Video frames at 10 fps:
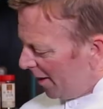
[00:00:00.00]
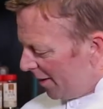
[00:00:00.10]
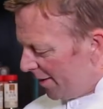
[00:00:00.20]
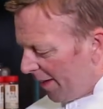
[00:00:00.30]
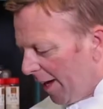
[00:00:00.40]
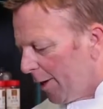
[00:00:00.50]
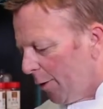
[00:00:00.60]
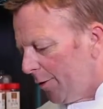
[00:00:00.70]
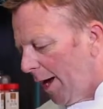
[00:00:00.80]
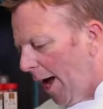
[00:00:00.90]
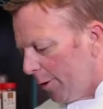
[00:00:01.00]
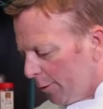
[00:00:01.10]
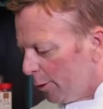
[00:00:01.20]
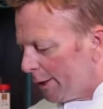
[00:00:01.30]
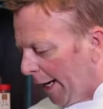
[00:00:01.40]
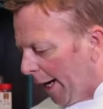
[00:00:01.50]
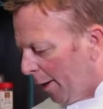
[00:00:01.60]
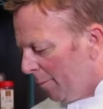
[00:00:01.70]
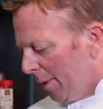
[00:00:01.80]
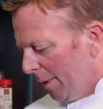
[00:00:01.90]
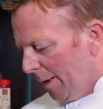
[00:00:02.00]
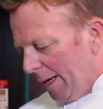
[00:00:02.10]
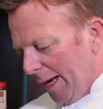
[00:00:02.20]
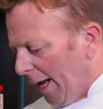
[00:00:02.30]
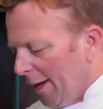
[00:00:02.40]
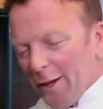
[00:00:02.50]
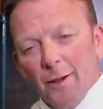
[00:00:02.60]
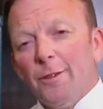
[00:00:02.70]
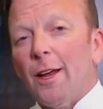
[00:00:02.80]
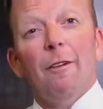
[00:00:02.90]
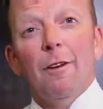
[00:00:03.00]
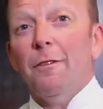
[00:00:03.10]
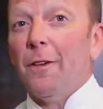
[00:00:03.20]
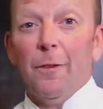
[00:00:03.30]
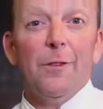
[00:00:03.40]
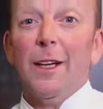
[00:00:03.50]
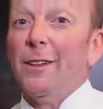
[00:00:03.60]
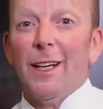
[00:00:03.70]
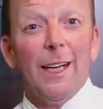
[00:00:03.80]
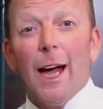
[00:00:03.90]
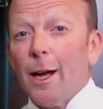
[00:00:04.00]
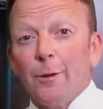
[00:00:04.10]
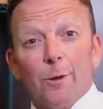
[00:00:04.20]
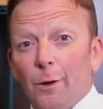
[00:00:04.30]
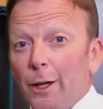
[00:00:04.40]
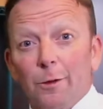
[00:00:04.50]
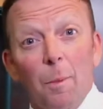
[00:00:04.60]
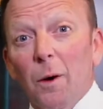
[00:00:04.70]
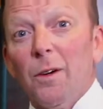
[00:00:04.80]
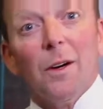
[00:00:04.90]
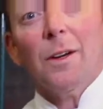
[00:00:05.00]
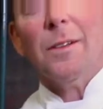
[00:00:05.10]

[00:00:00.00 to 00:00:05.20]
Thank you to Alto Shaam and the 750 TH3 smoker.